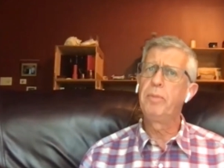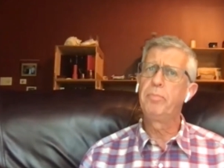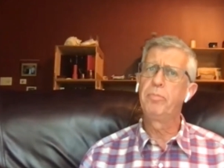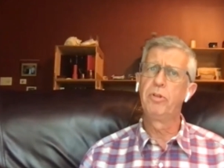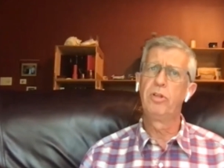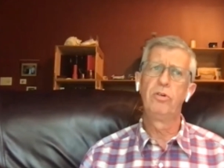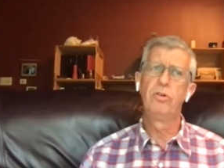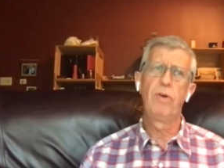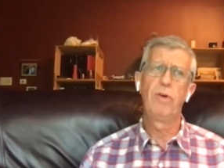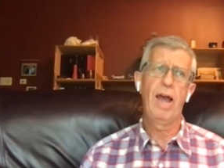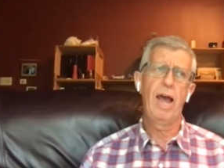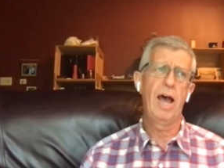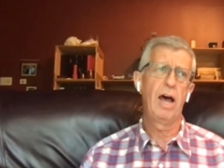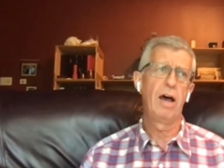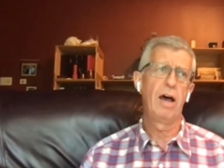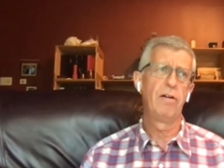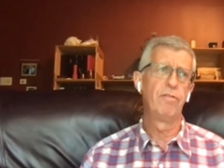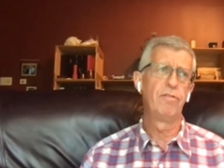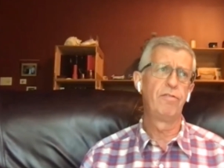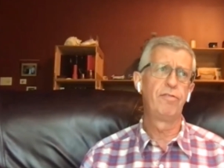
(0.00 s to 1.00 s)
People who
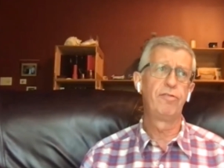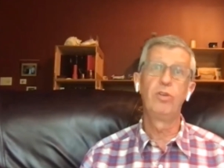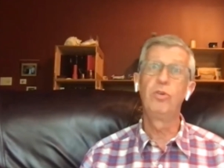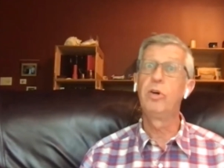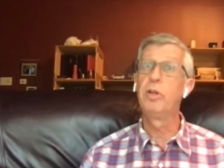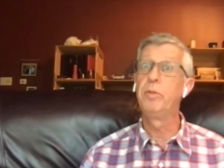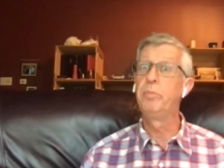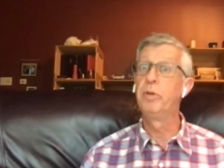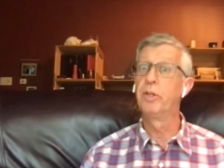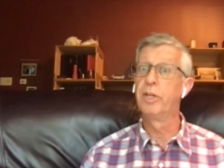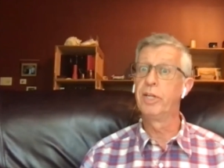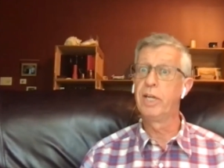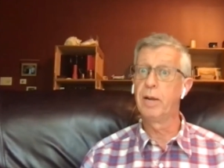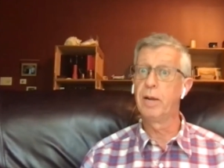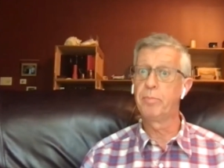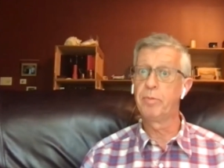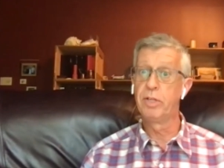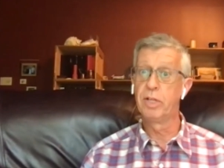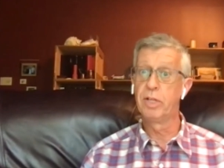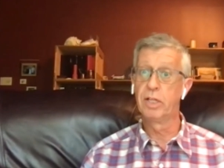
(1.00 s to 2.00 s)
have fluid
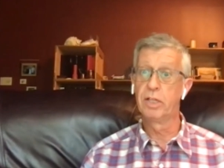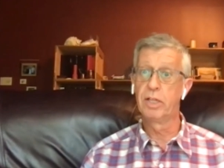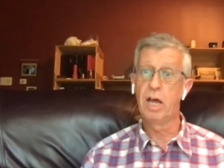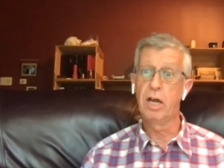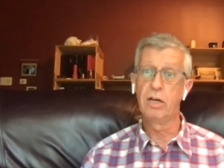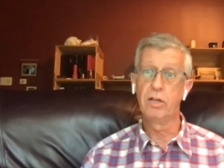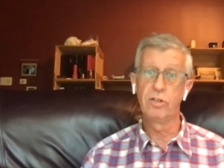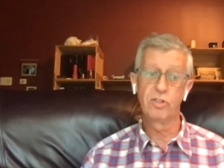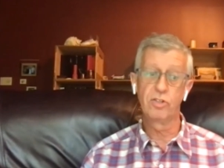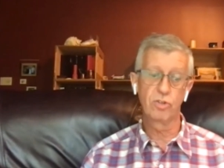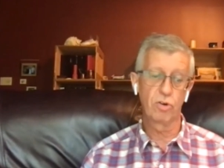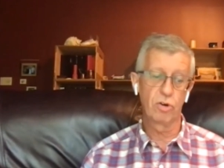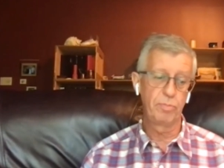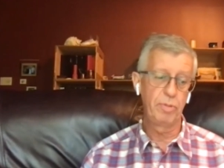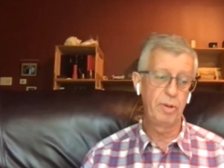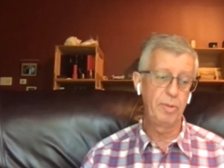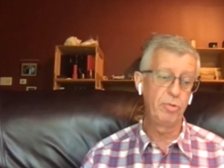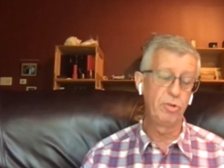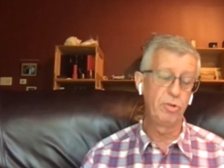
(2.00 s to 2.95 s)
building up in the lungs or